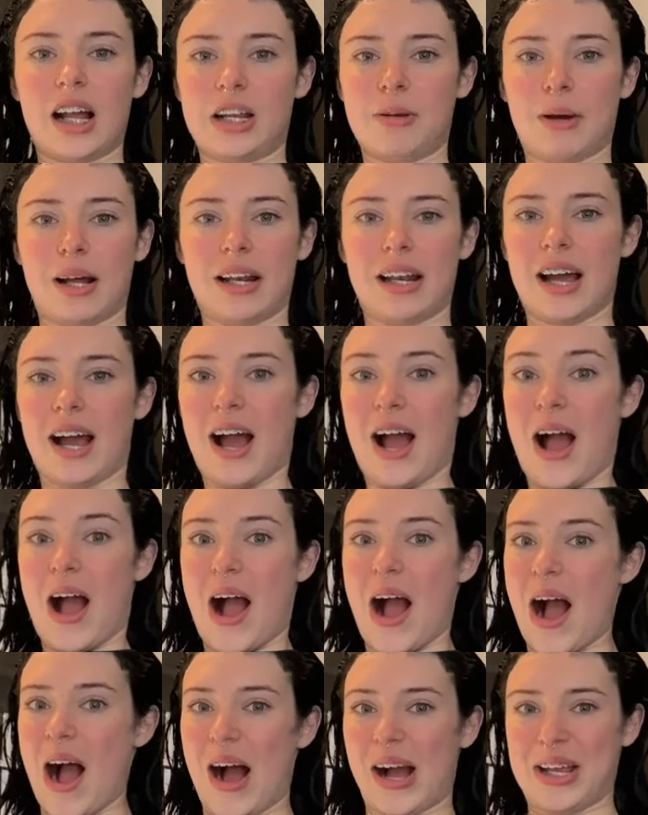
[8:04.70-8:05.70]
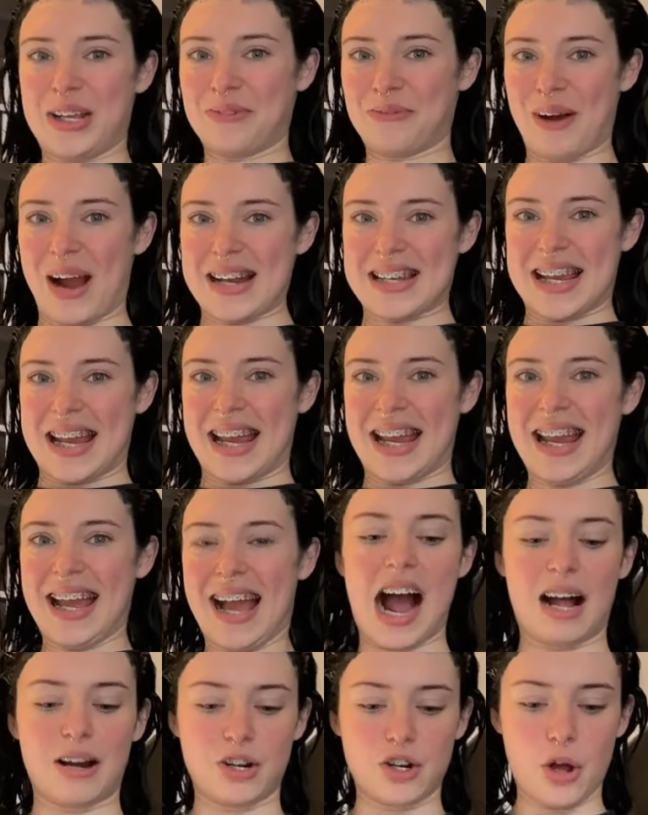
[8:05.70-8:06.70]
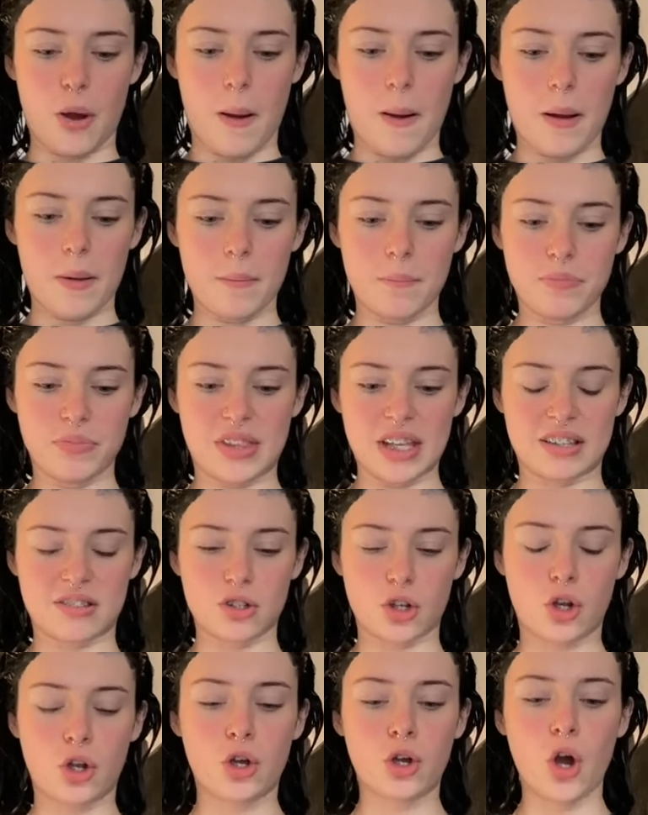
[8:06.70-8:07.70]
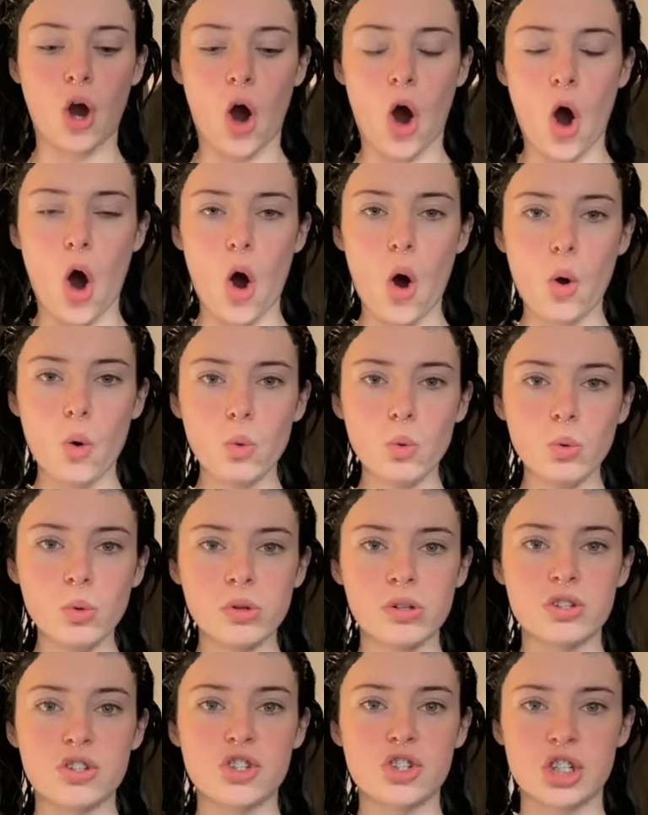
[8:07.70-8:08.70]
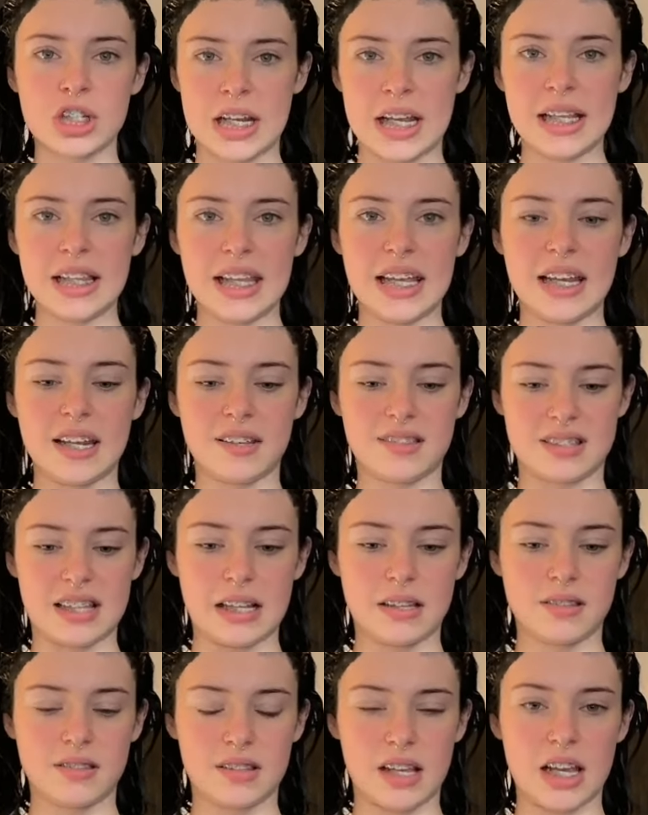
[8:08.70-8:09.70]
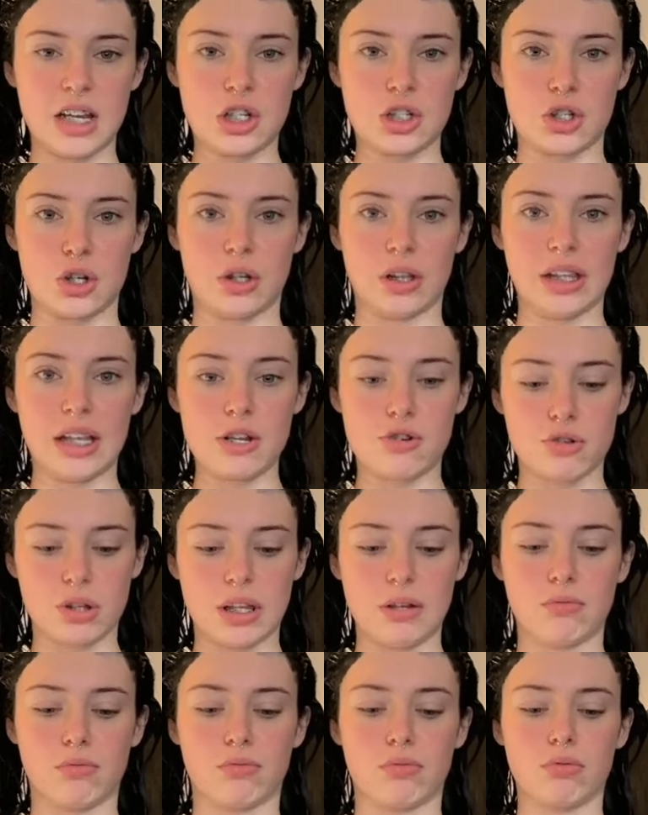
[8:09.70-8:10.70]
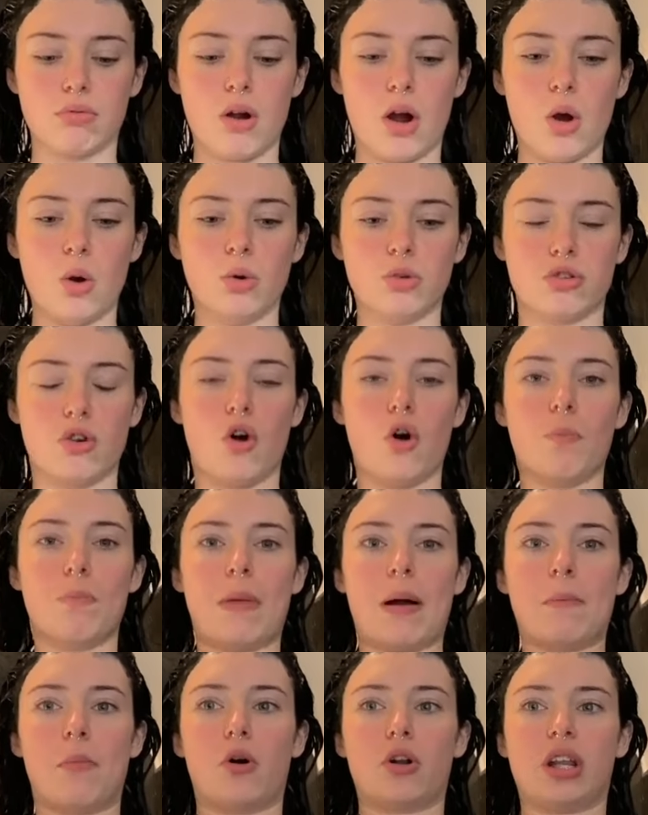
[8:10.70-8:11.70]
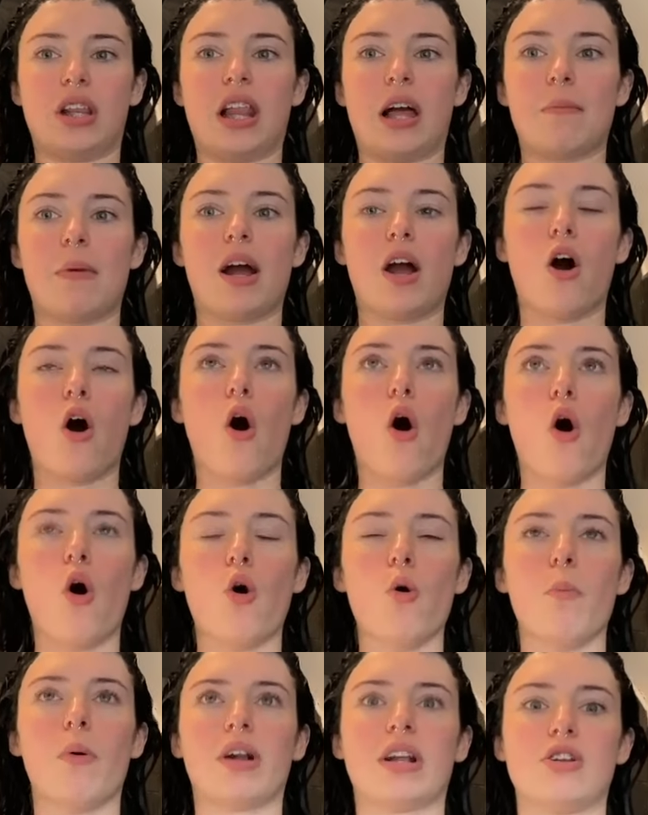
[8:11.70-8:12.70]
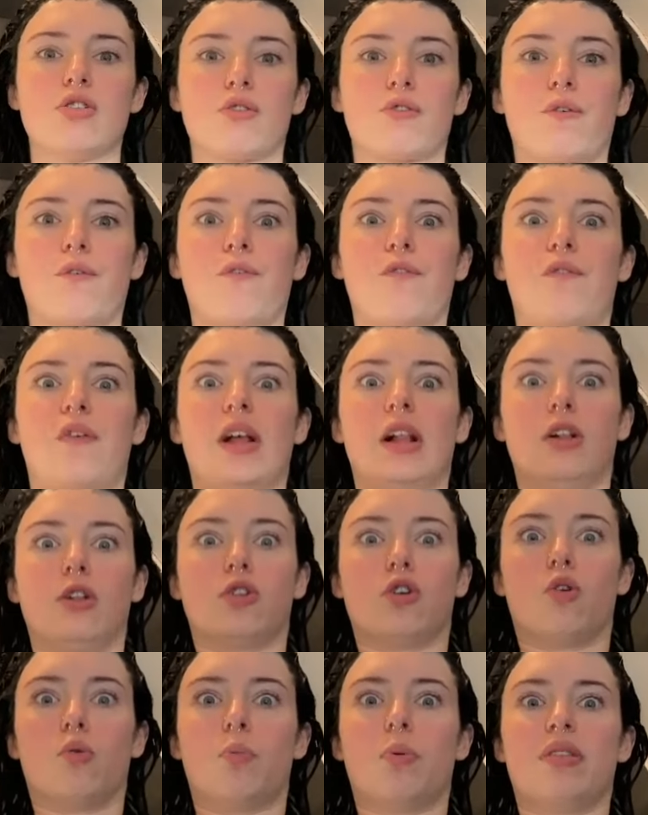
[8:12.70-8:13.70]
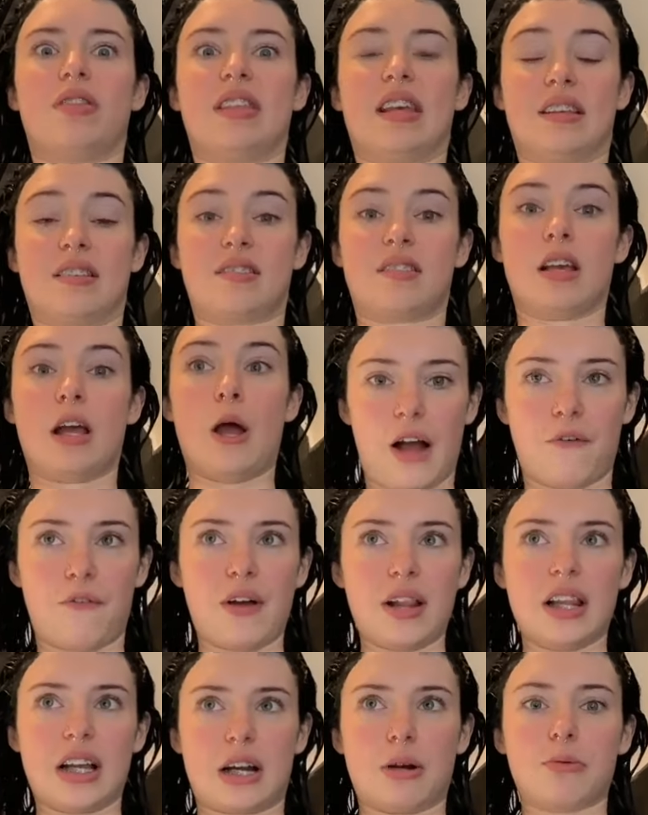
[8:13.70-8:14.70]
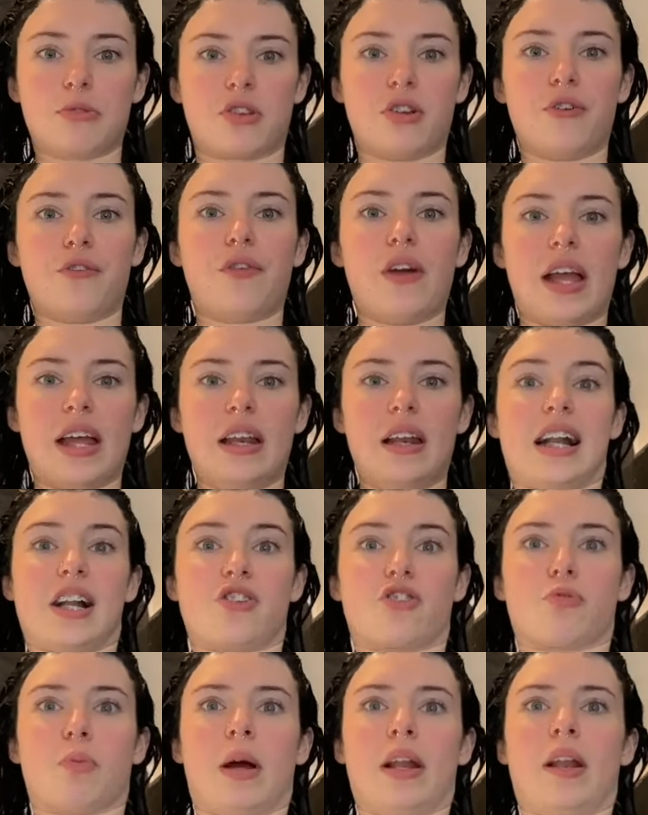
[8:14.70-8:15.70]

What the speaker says: my God. And he went, are you ready? And this cold, chilling sensation literally rose up my body, like my whole body just filled up with this. I felt like I was gonna faint. And I just